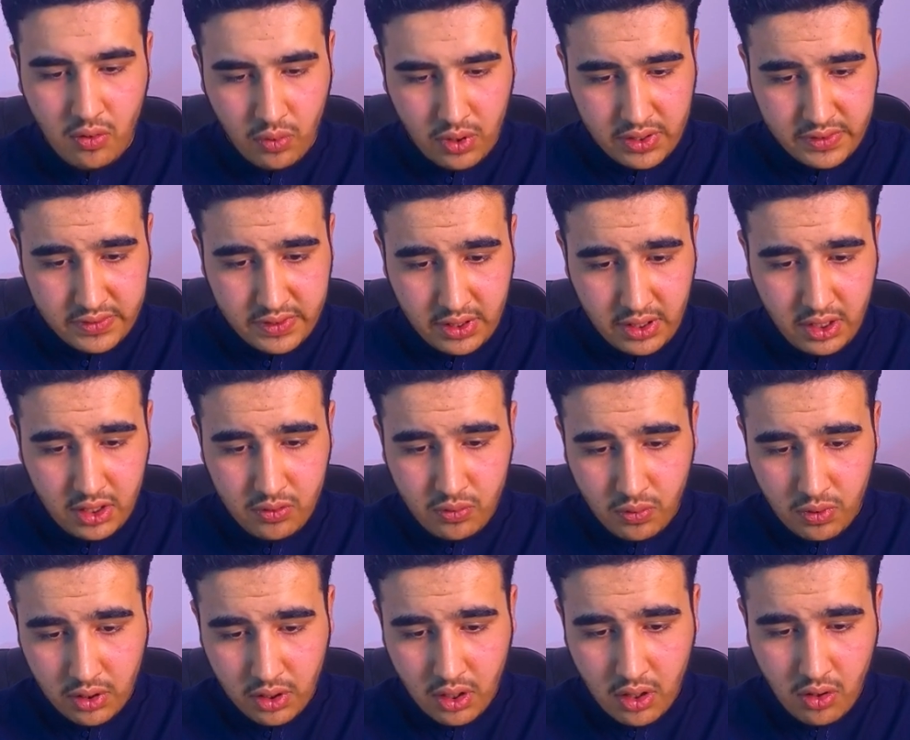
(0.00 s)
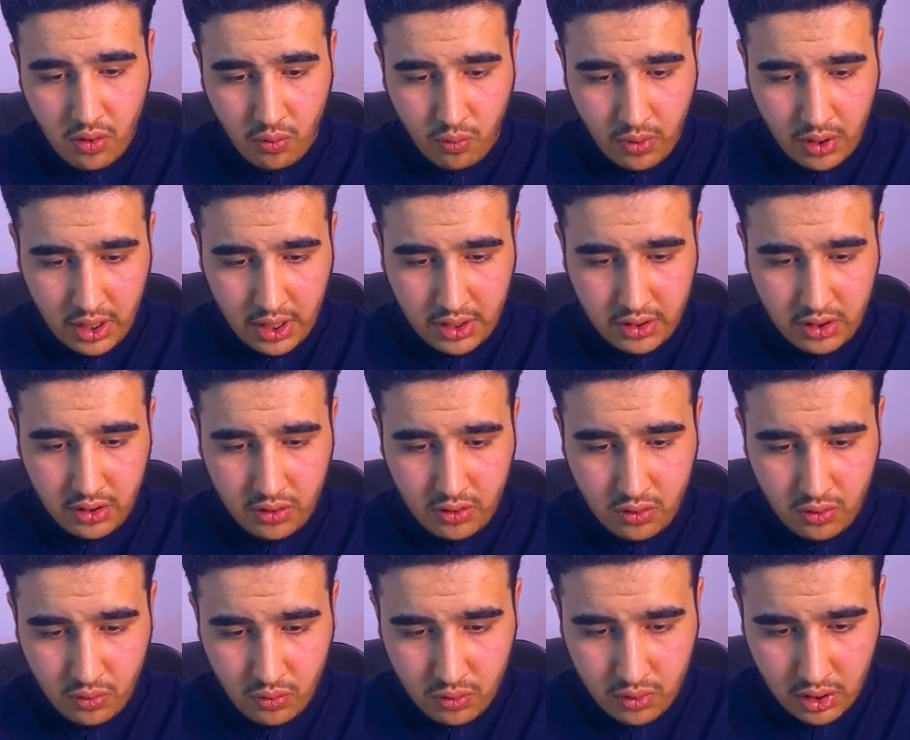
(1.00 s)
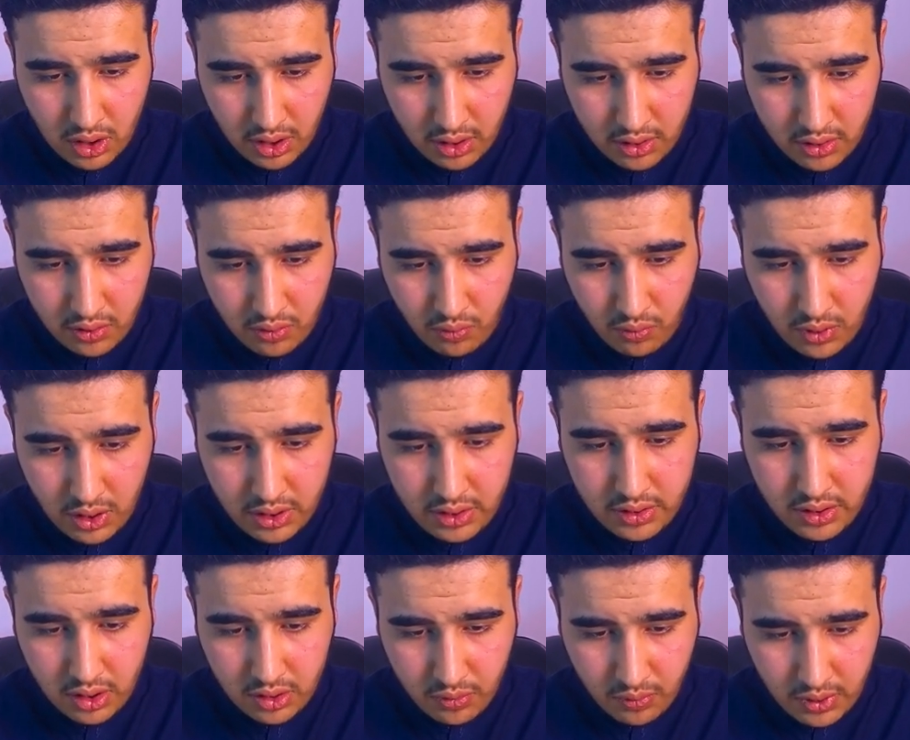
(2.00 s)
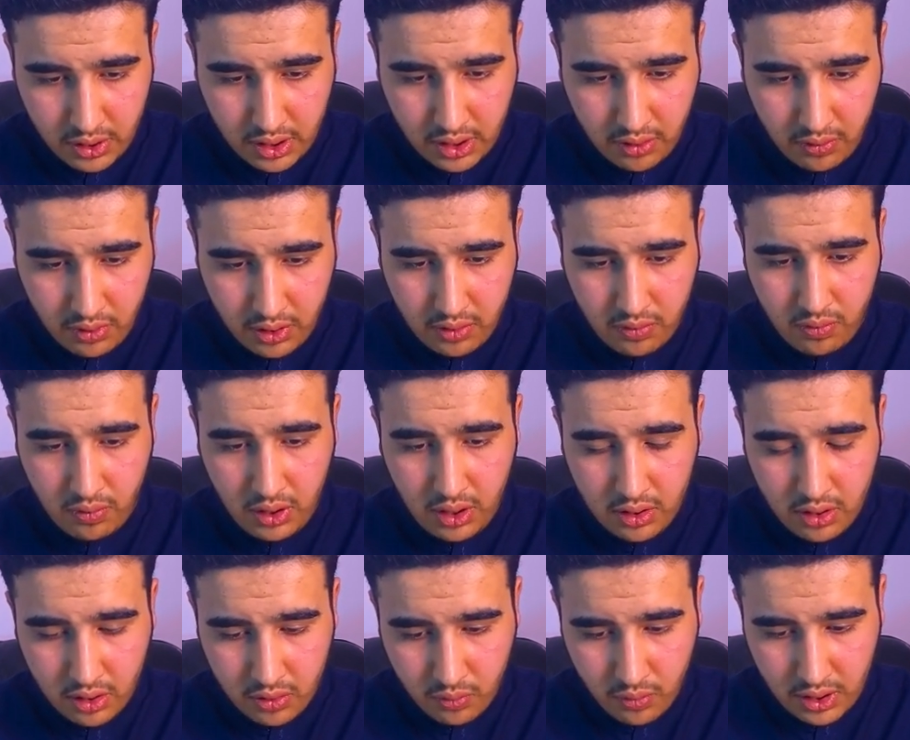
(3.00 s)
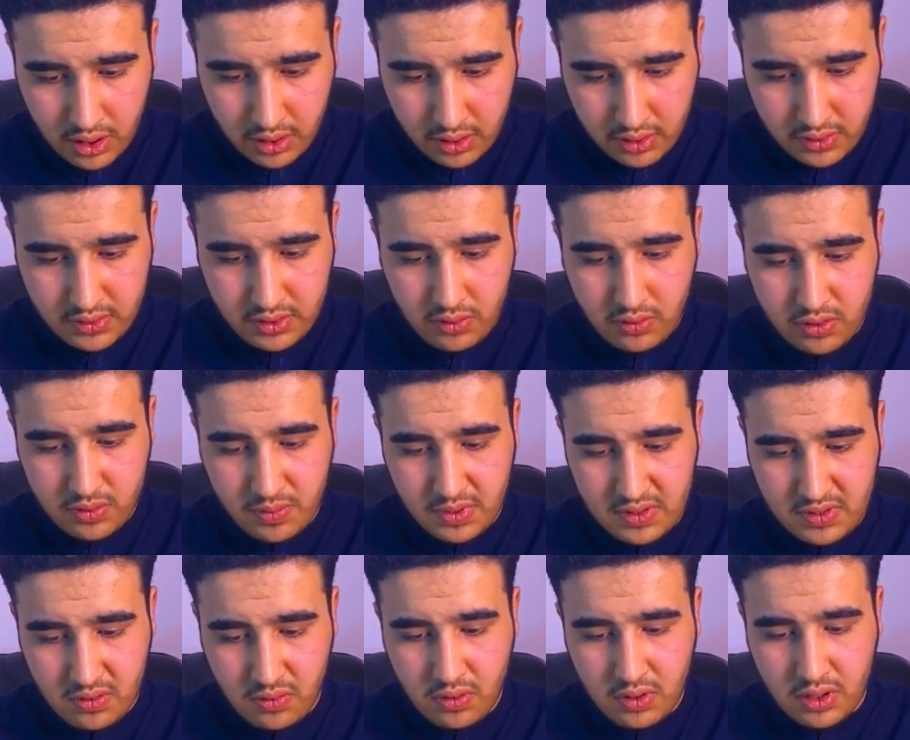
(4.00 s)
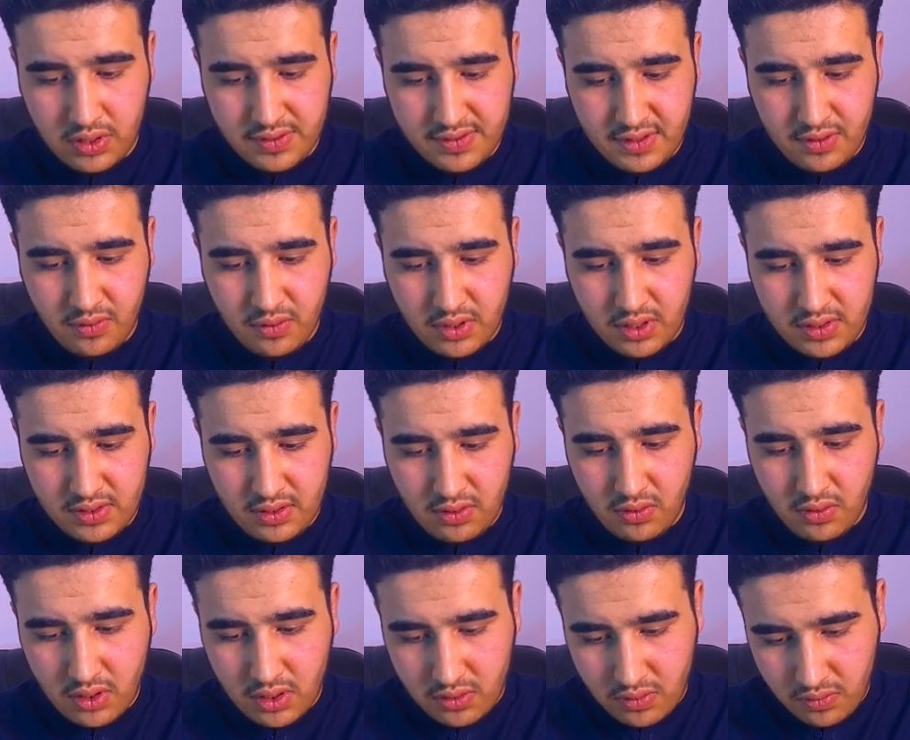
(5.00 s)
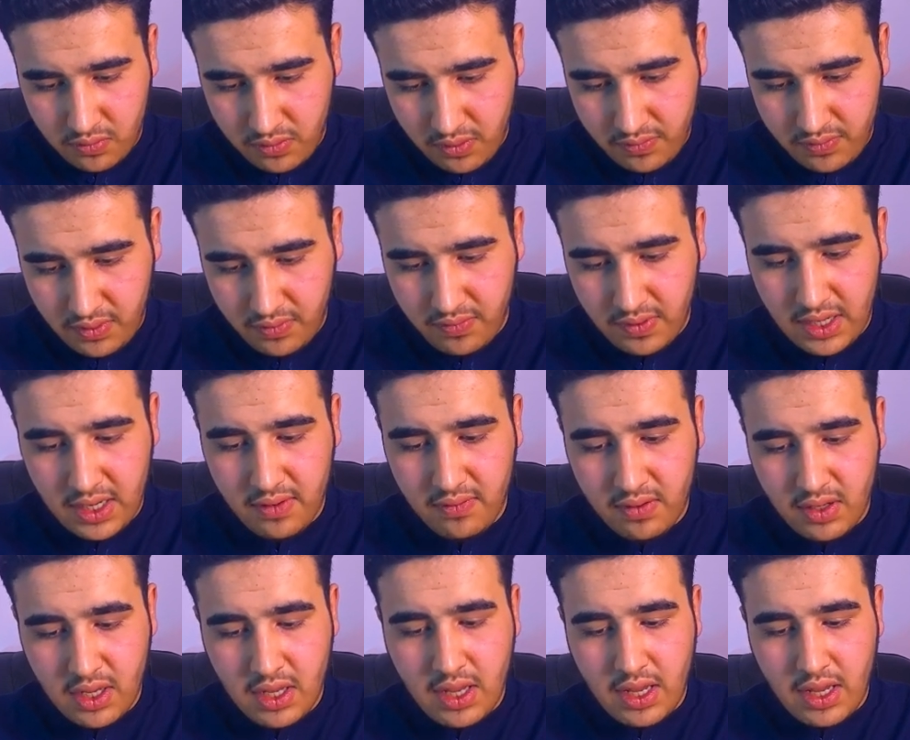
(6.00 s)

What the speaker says: What is the network? 192.1.103.0 space 0.0.0.255.